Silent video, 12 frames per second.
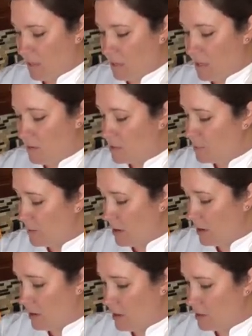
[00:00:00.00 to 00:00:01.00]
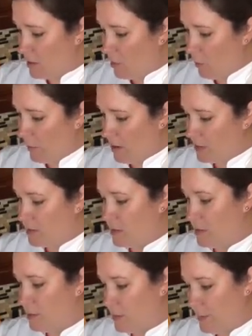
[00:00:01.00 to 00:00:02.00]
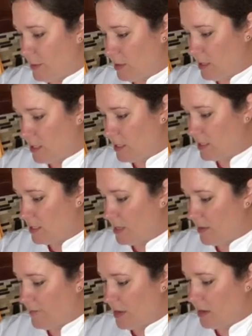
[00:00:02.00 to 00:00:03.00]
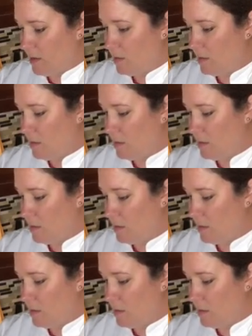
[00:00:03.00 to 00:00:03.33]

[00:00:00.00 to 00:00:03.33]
Longest part of this whole process is boiling this stuff down.